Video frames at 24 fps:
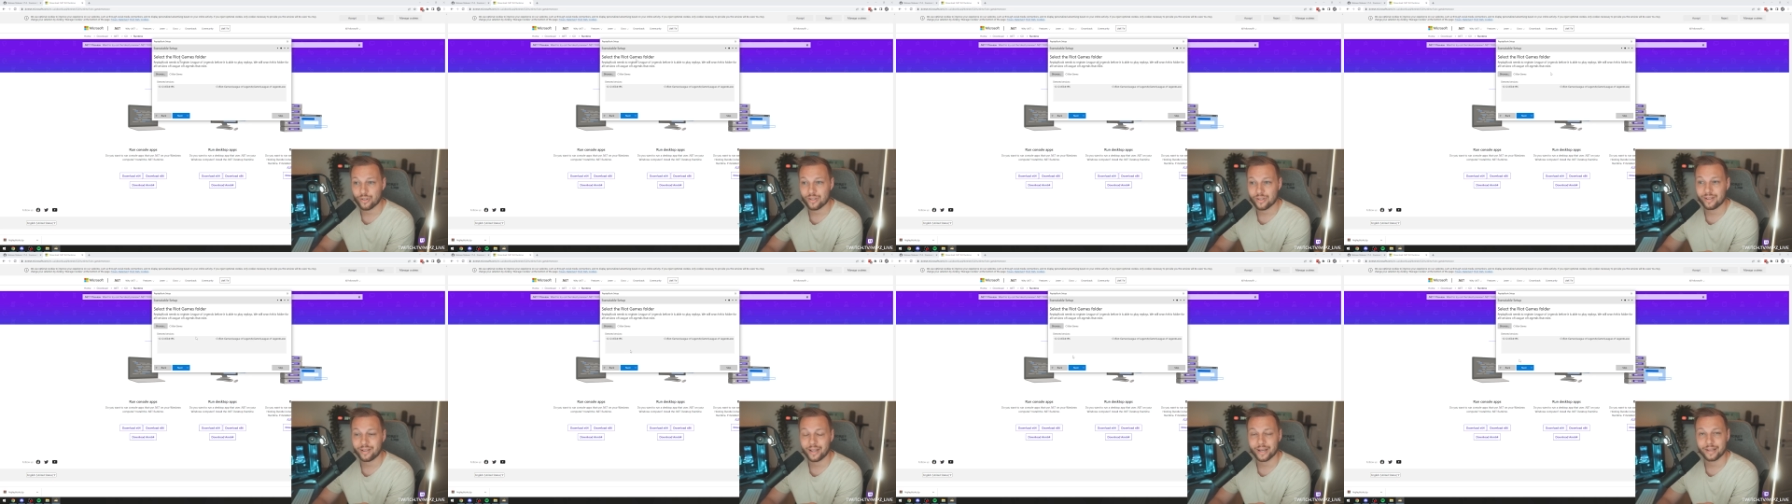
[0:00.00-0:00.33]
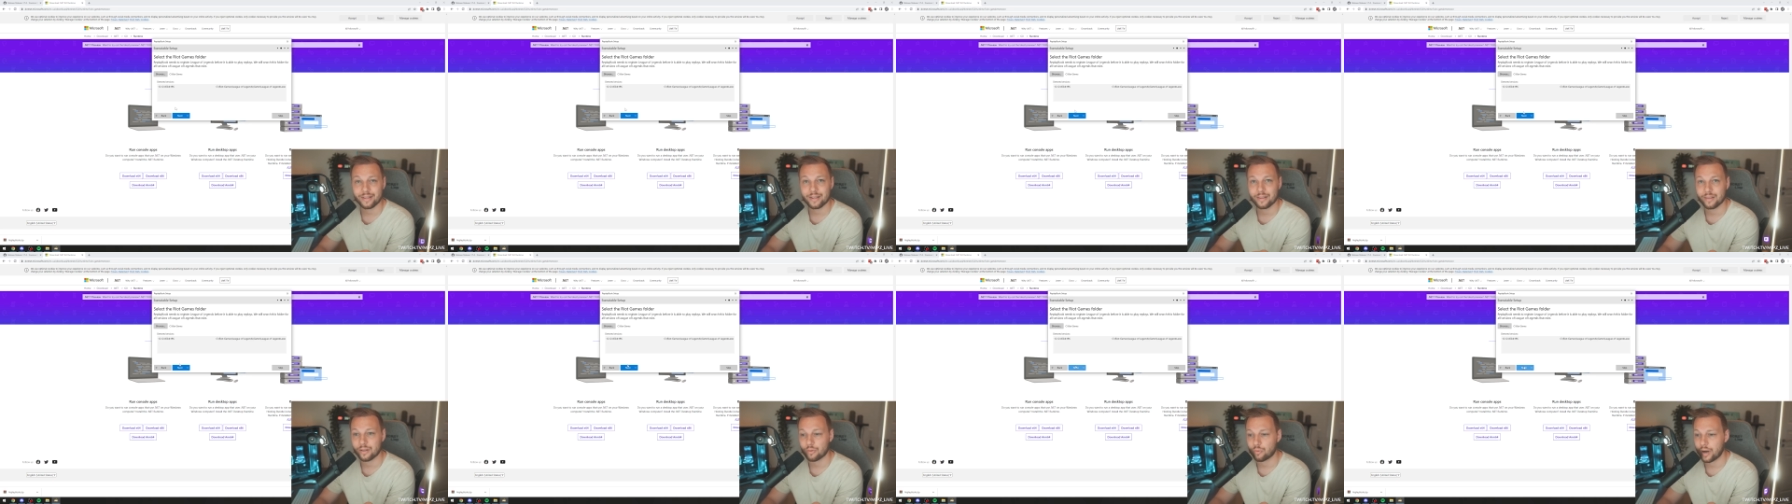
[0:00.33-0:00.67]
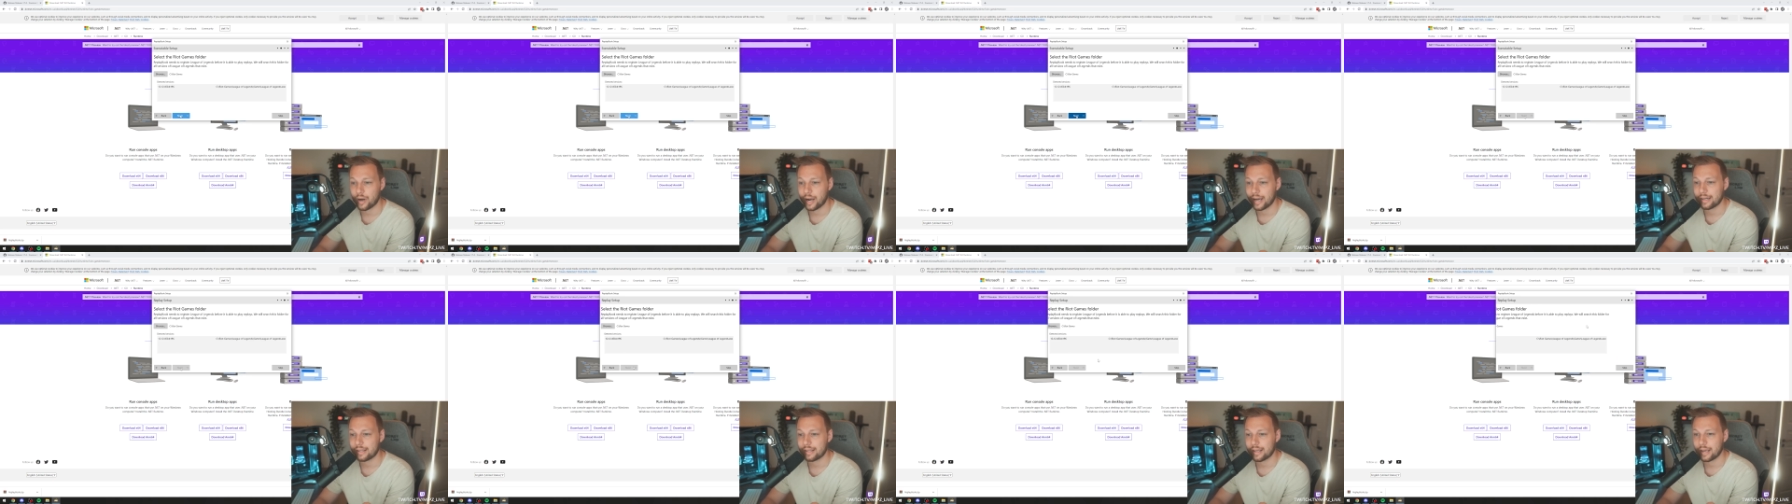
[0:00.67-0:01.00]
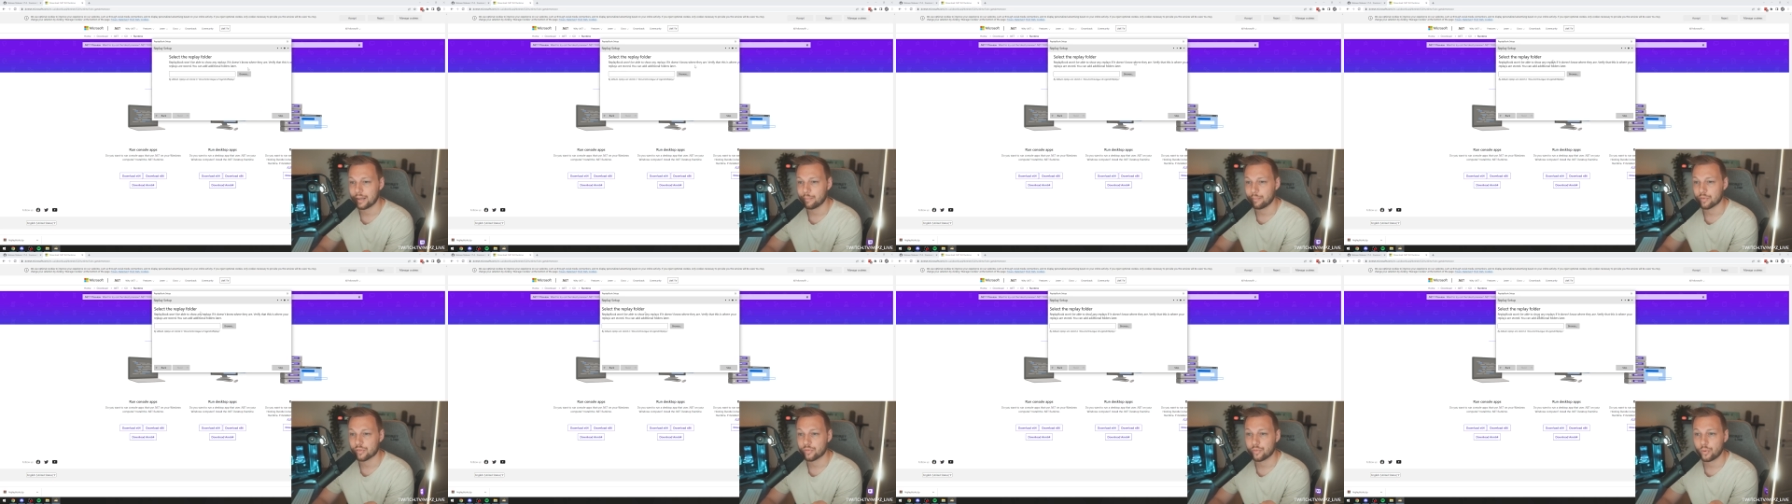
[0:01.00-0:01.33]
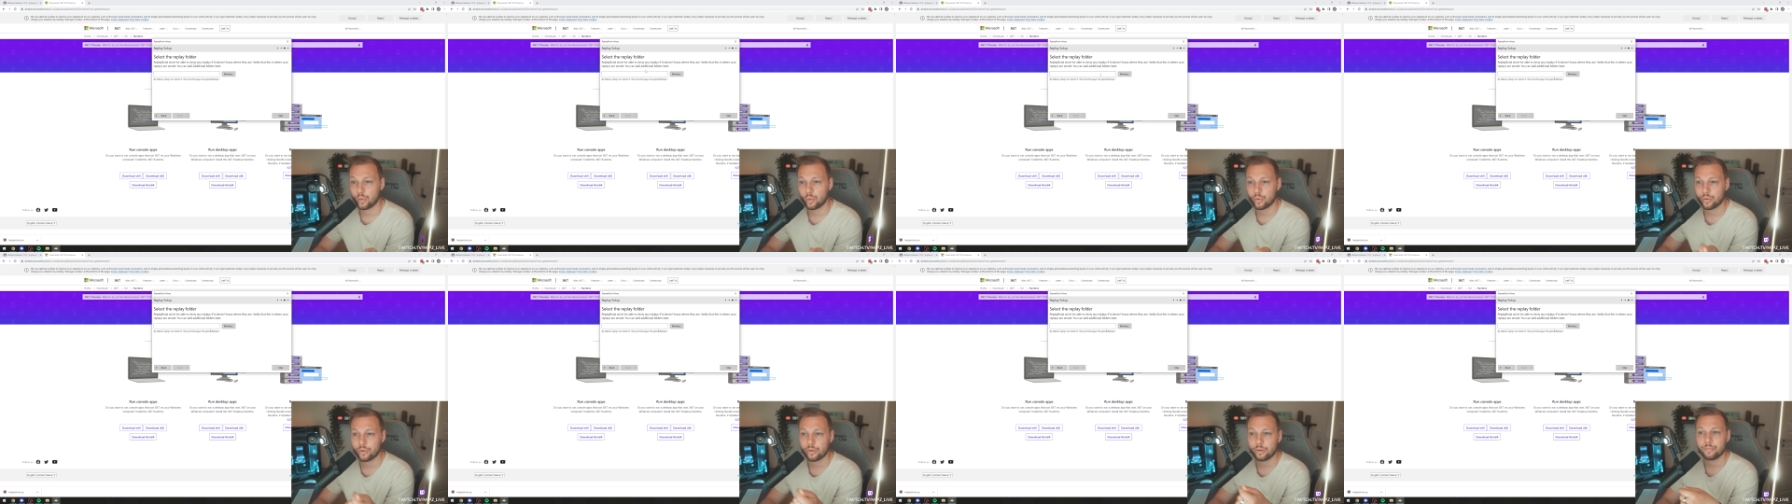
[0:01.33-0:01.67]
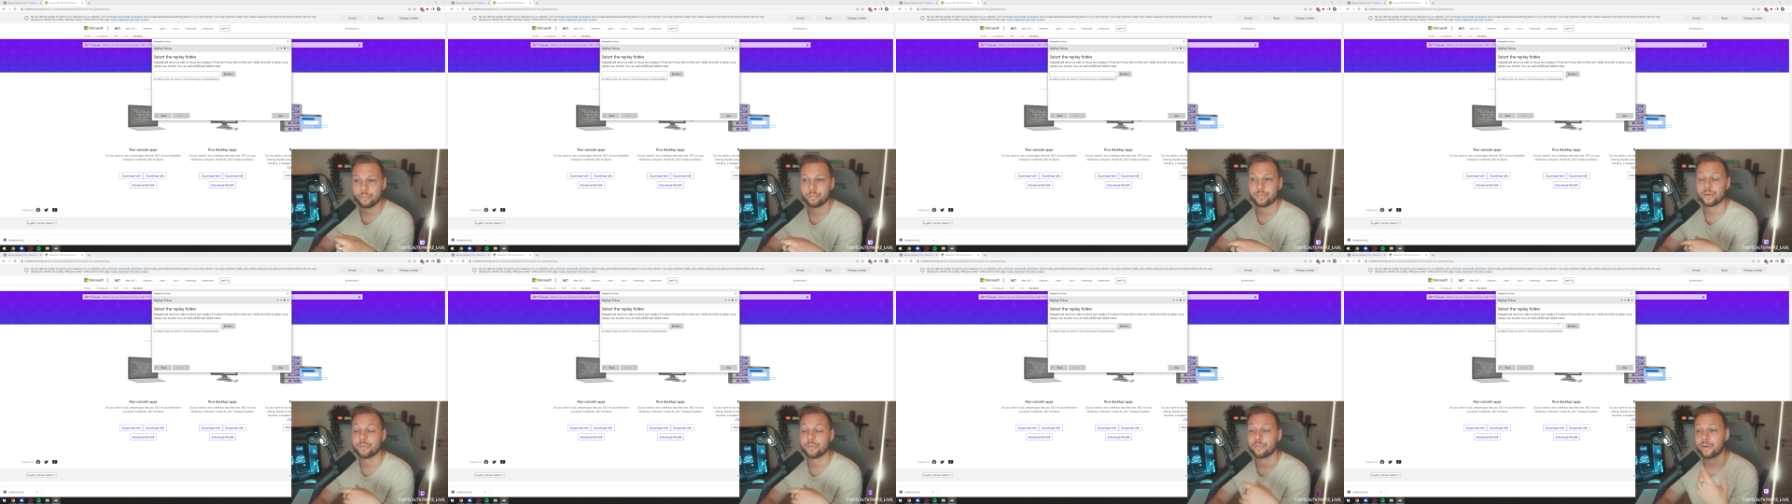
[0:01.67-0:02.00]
selected the Riot Games folder.